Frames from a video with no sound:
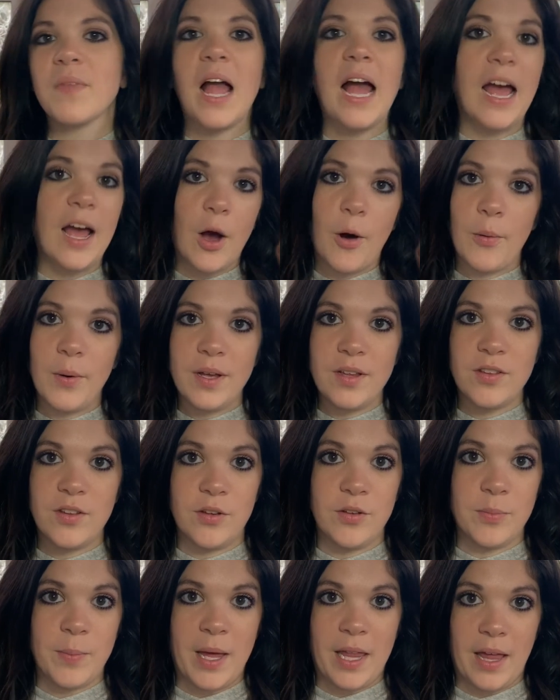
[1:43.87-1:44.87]
I always
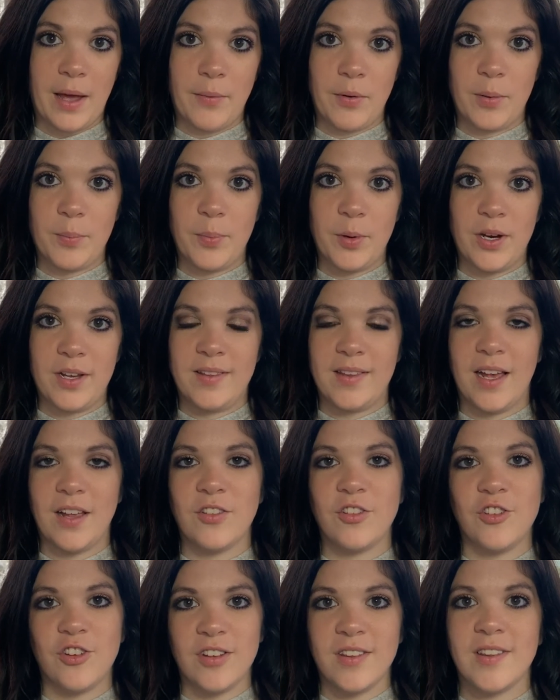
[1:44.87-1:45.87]
use my Lightroom
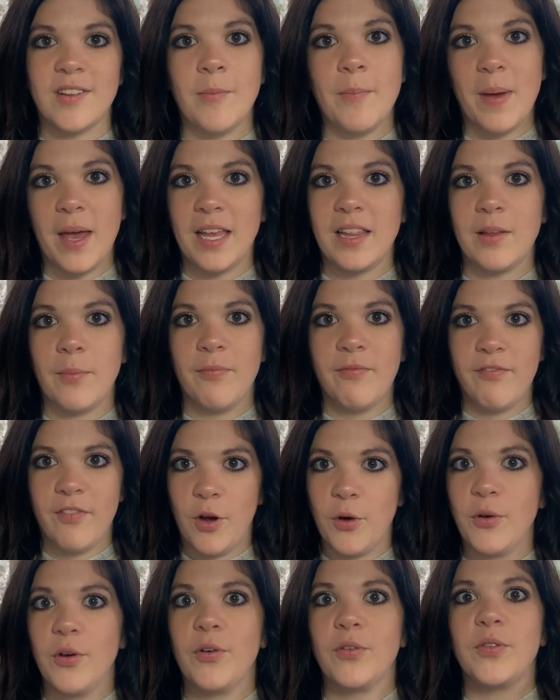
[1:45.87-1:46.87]
presets just to make the
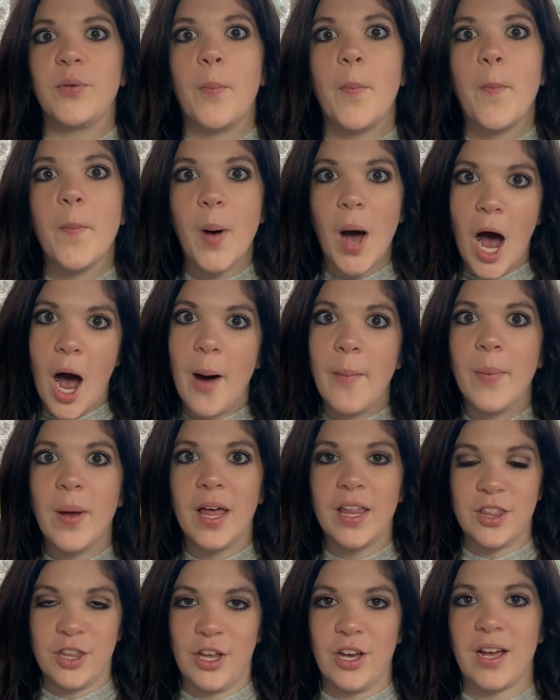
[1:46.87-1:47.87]
photos pop
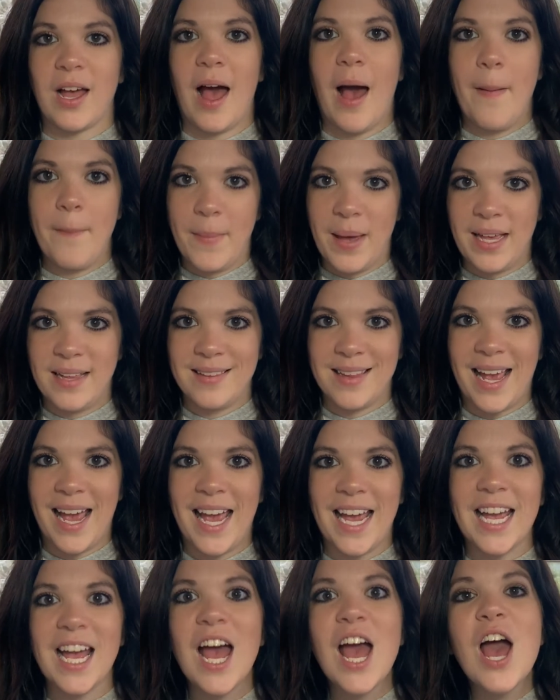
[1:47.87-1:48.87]
and look
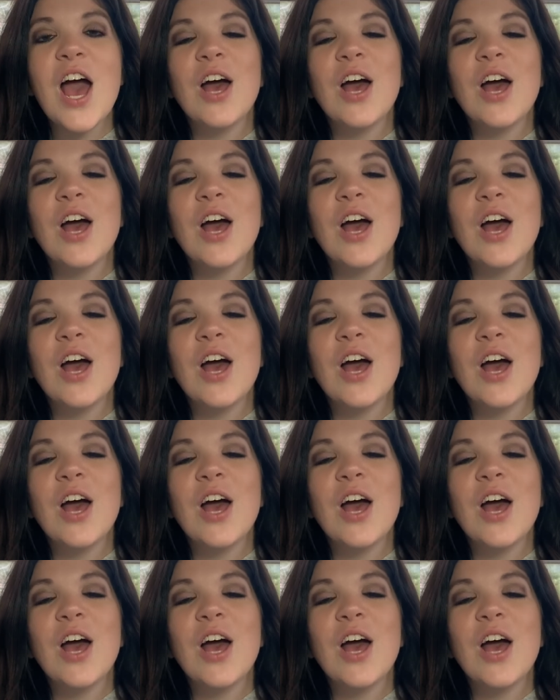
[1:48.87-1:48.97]
amazing.